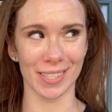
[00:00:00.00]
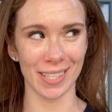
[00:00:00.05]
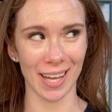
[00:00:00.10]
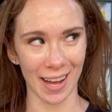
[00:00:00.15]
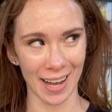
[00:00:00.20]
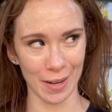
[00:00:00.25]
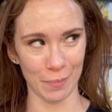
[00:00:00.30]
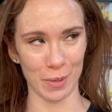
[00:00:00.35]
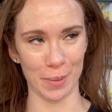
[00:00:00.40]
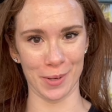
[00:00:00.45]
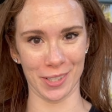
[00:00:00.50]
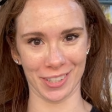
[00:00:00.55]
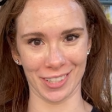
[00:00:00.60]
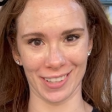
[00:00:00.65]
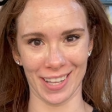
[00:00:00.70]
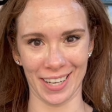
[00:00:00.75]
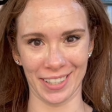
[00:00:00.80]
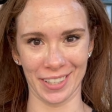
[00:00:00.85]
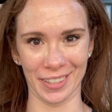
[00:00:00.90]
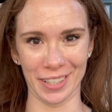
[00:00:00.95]
time we book the
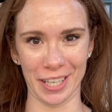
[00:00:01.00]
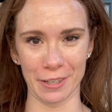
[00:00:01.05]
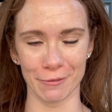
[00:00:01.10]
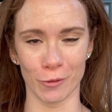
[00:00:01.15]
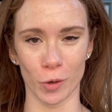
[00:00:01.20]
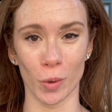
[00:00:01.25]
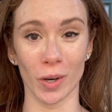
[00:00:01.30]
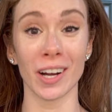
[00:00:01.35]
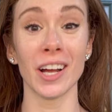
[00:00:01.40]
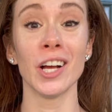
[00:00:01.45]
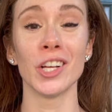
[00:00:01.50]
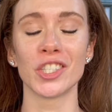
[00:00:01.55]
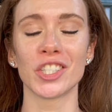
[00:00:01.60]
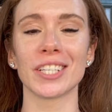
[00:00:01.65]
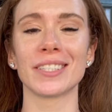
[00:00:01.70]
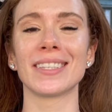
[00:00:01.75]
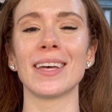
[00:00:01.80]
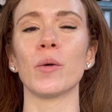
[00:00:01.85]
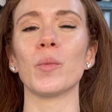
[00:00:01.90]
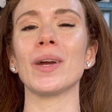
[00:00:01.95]
Lightning Lane for,
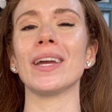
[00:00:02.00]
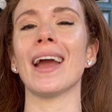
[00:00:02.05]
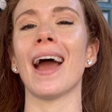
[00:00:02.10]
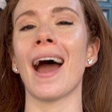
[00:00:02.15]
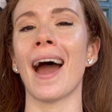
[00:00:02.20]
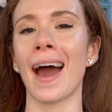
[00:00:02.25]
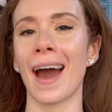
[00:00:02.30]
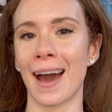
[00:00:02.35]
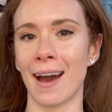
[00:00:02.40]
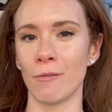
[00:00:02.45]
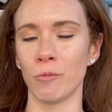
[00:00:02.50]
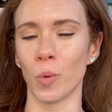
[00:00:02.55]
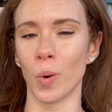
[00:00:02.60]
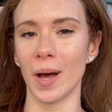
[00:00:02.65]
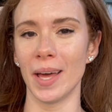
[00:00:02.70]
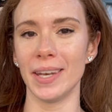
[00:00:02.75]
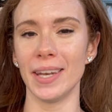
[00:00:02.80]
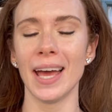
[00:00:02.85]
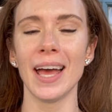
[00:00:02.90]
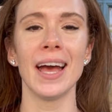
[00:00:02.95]
just that we have one.